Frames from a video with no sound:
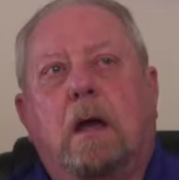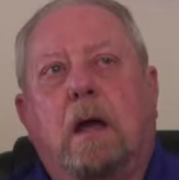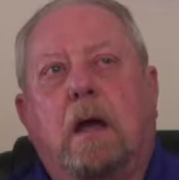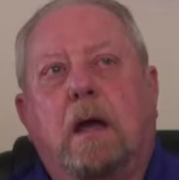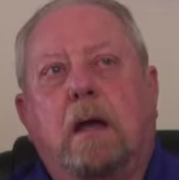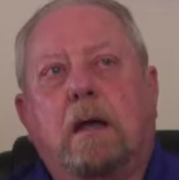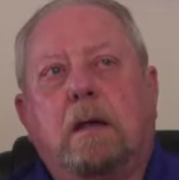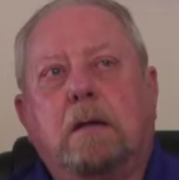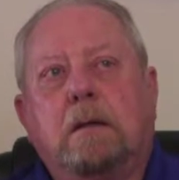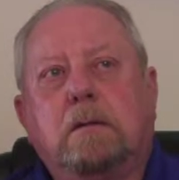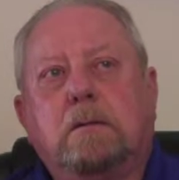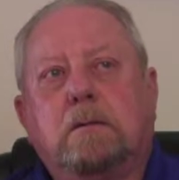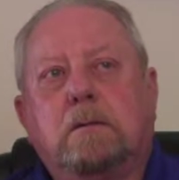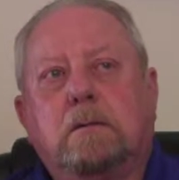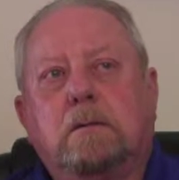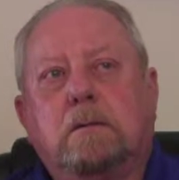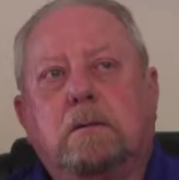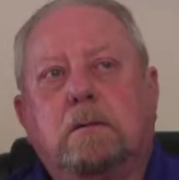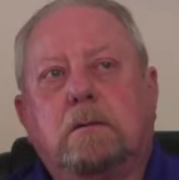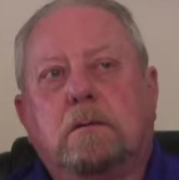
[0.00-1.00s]
I
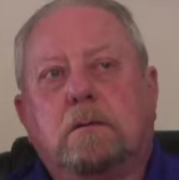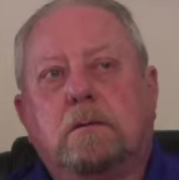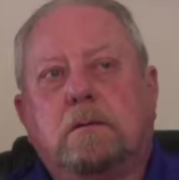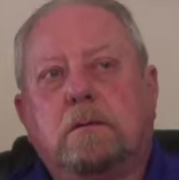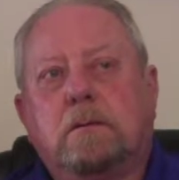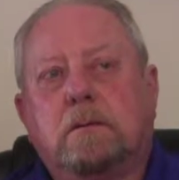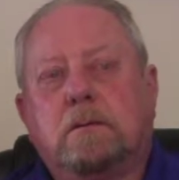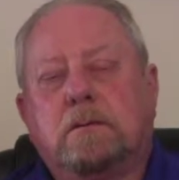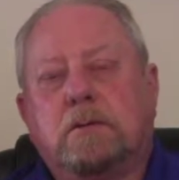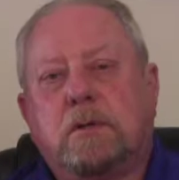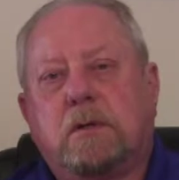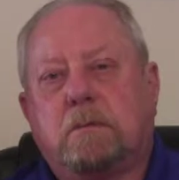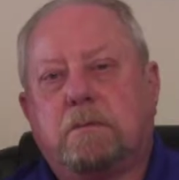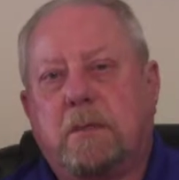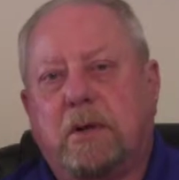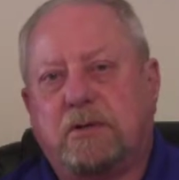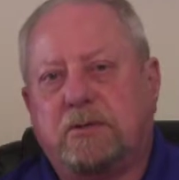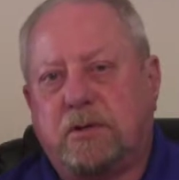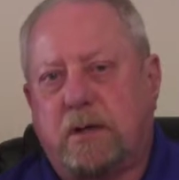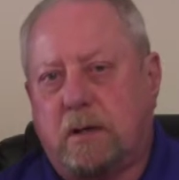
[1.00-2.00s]
took
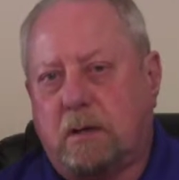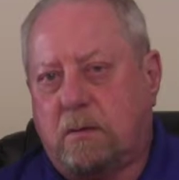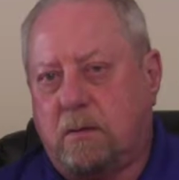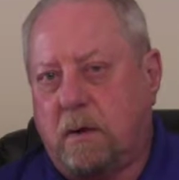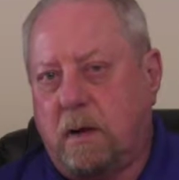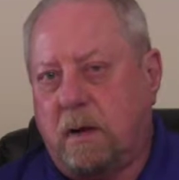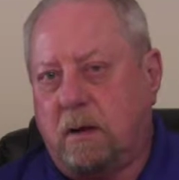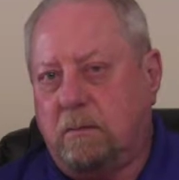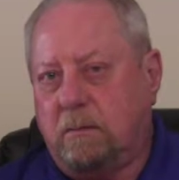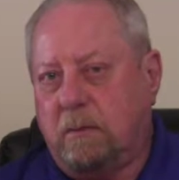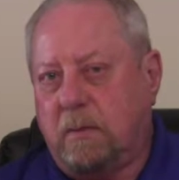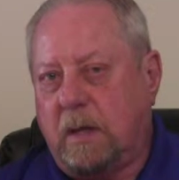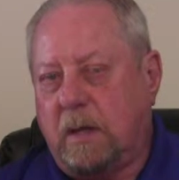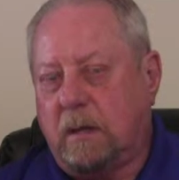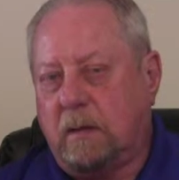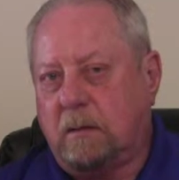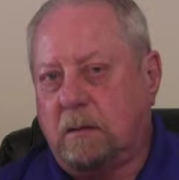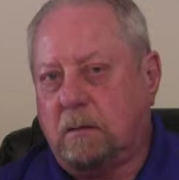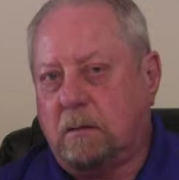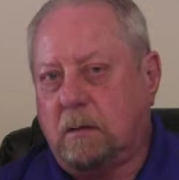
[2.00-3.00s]
my check ride
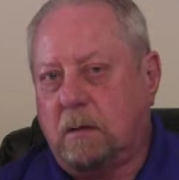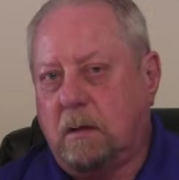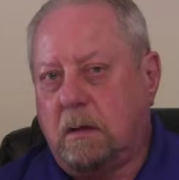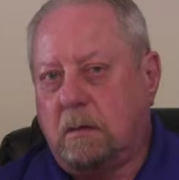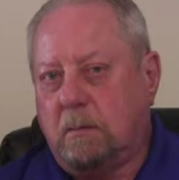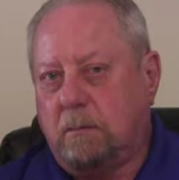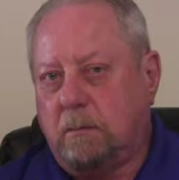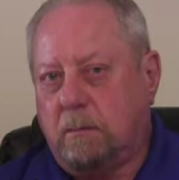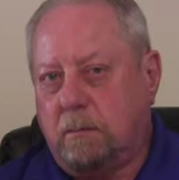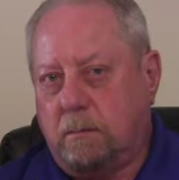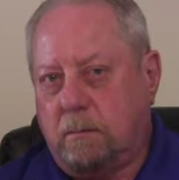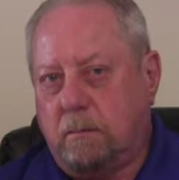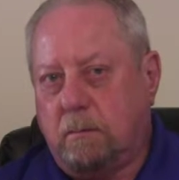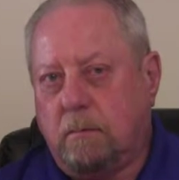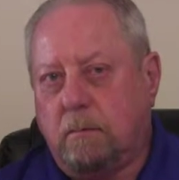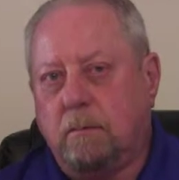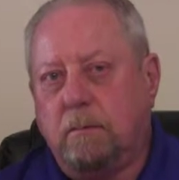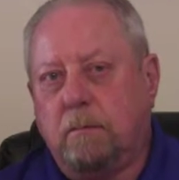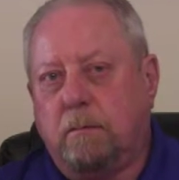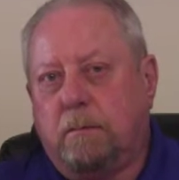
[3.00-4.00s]
and
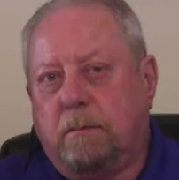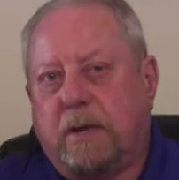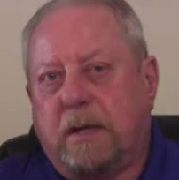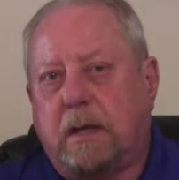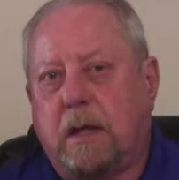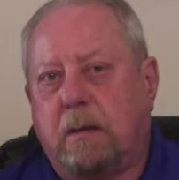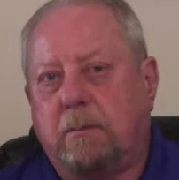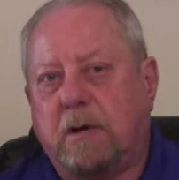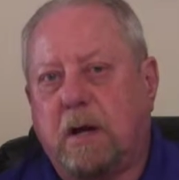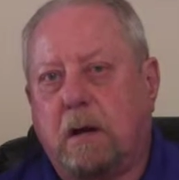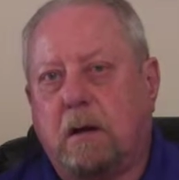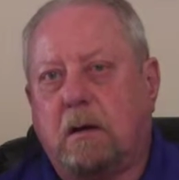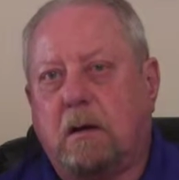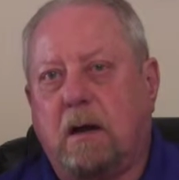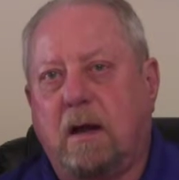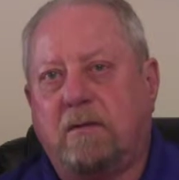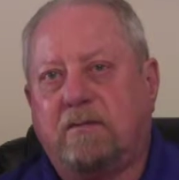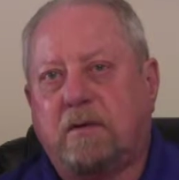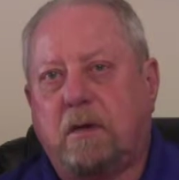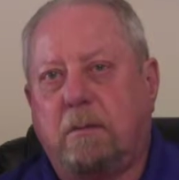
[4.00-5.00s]
became an
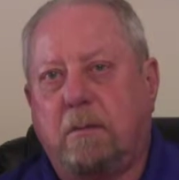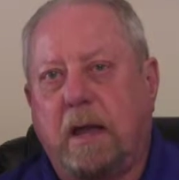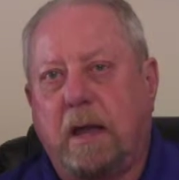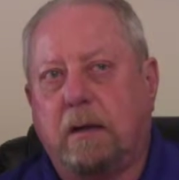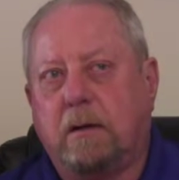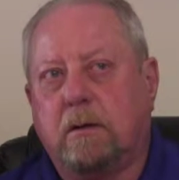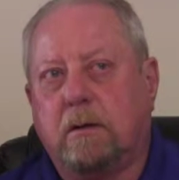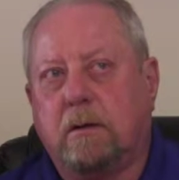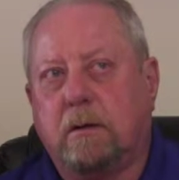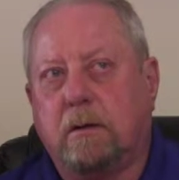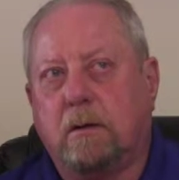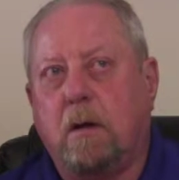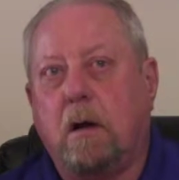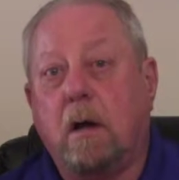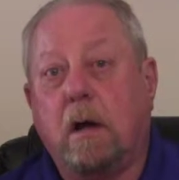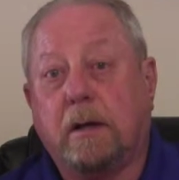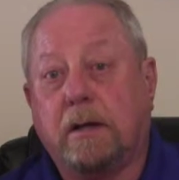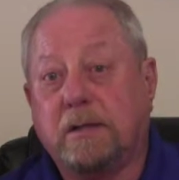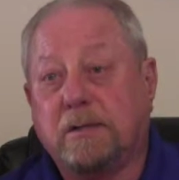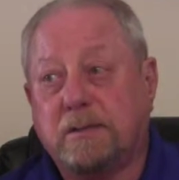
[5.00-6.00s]
aircraft commander in
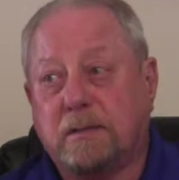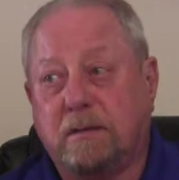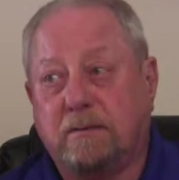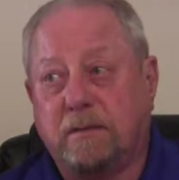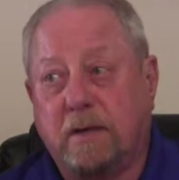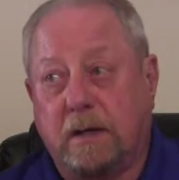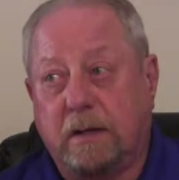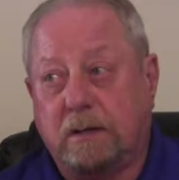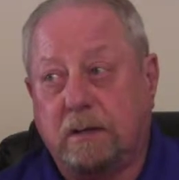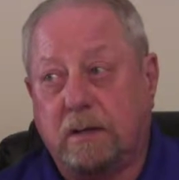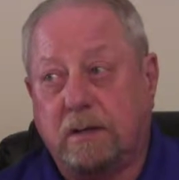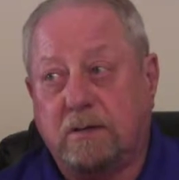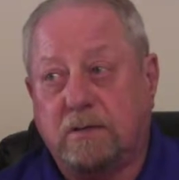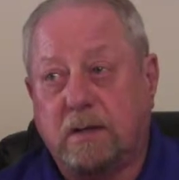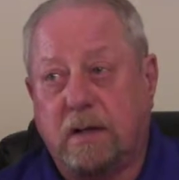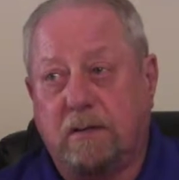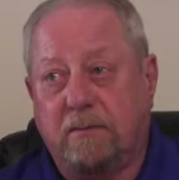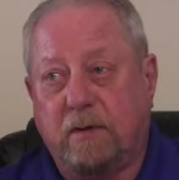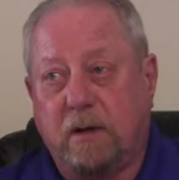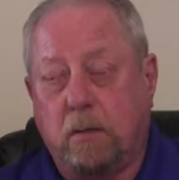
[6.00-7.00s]
August of
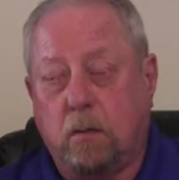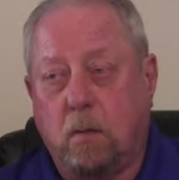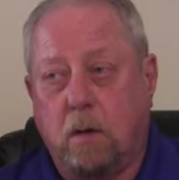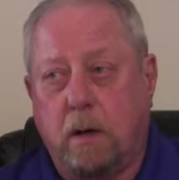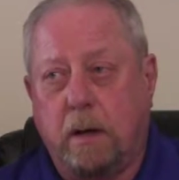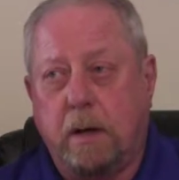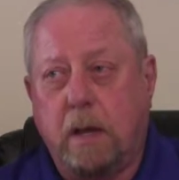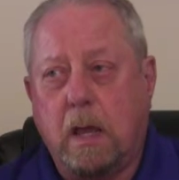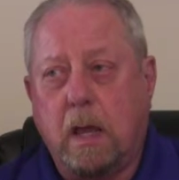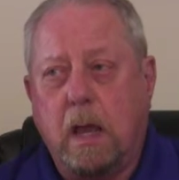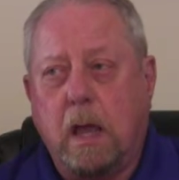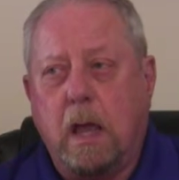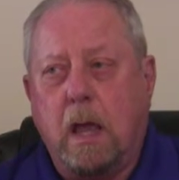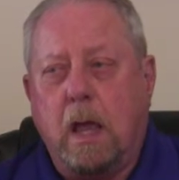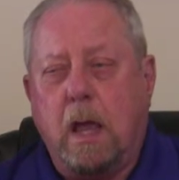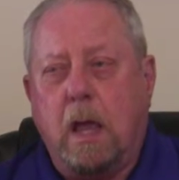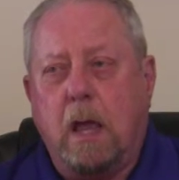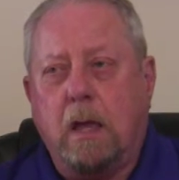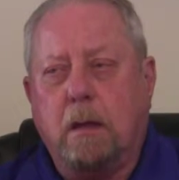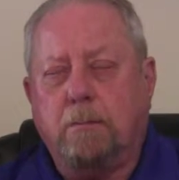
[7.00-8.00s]
1971.
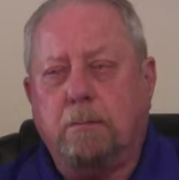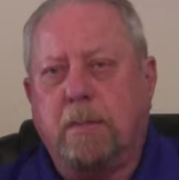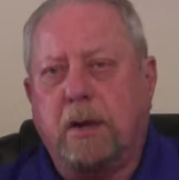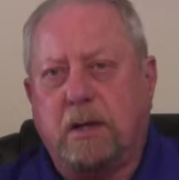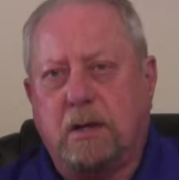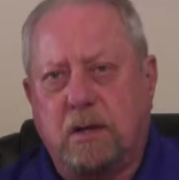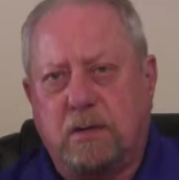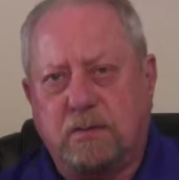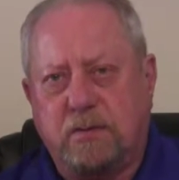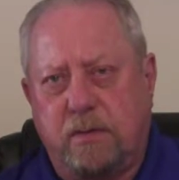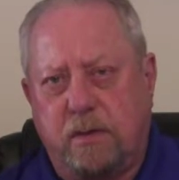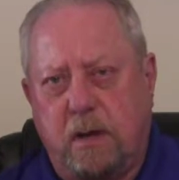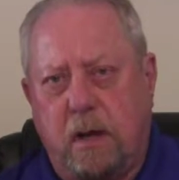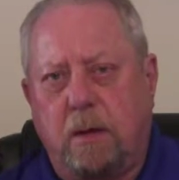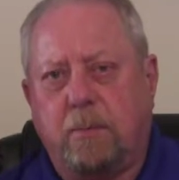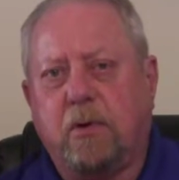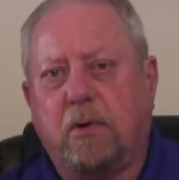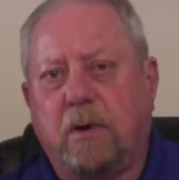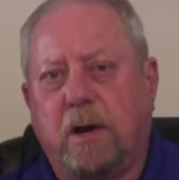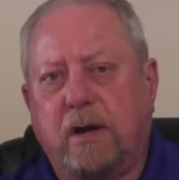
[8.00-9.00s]
And because of the
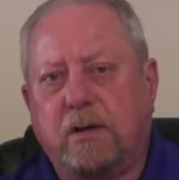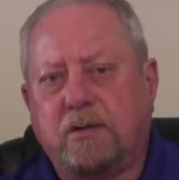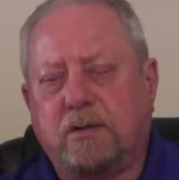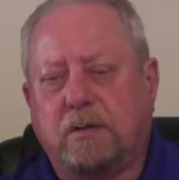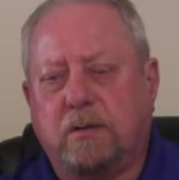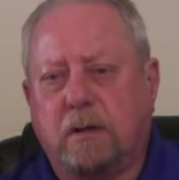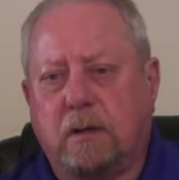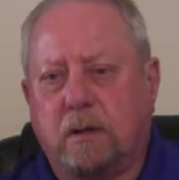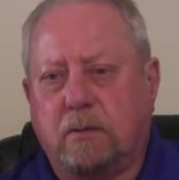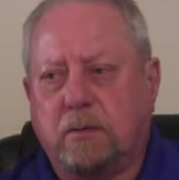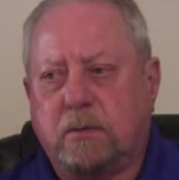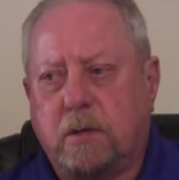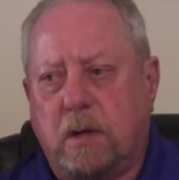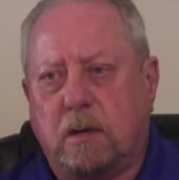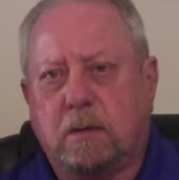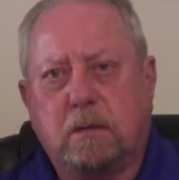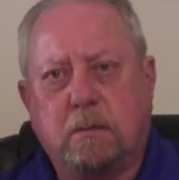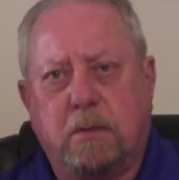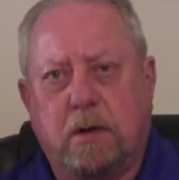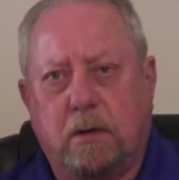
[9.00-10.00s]
operation that I
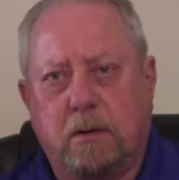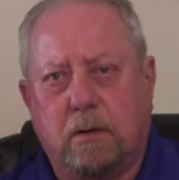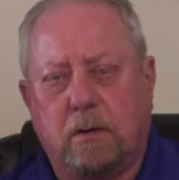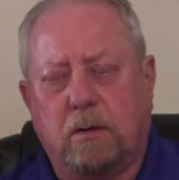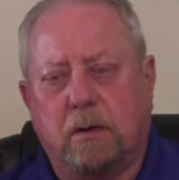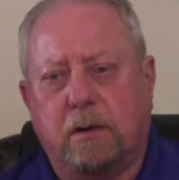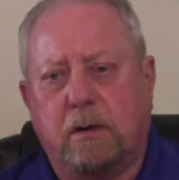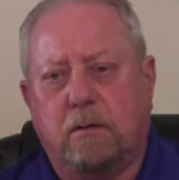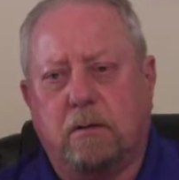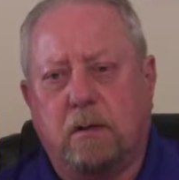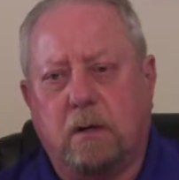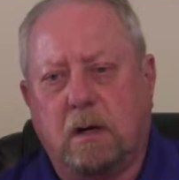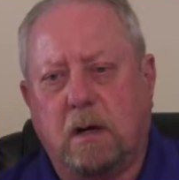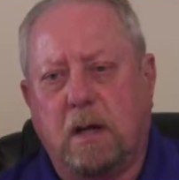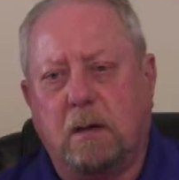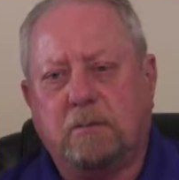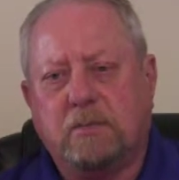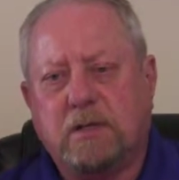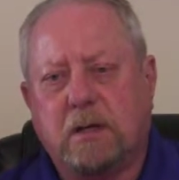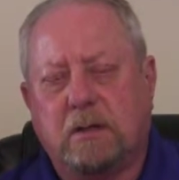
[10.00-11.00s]
talked about earlier, the
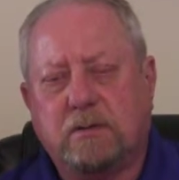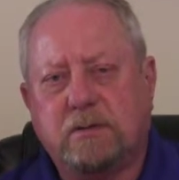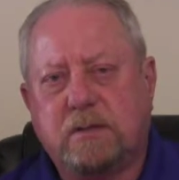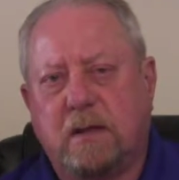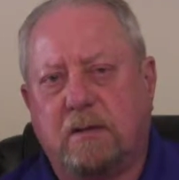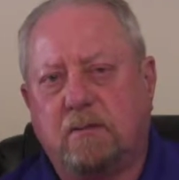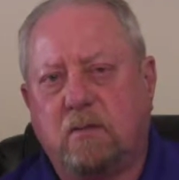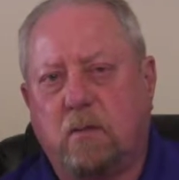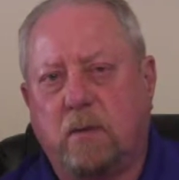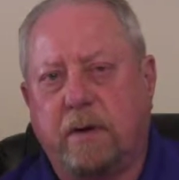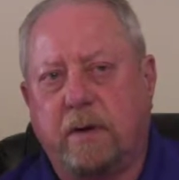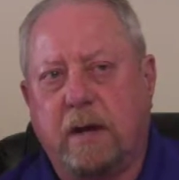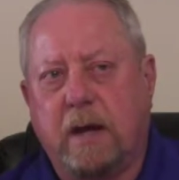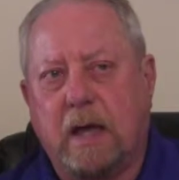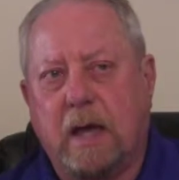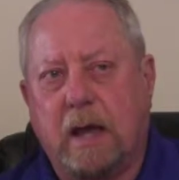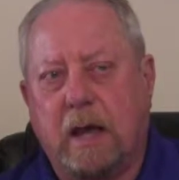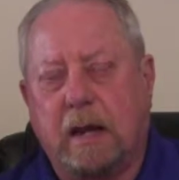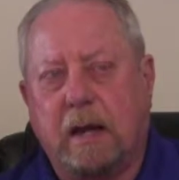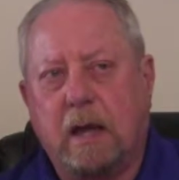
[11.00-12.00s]
Lam Son
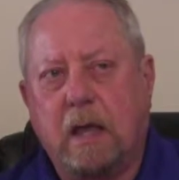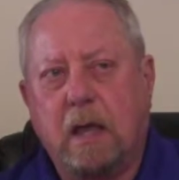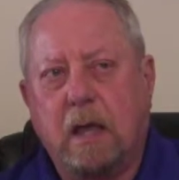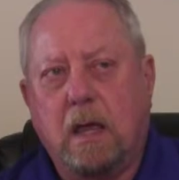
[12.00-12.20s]
719,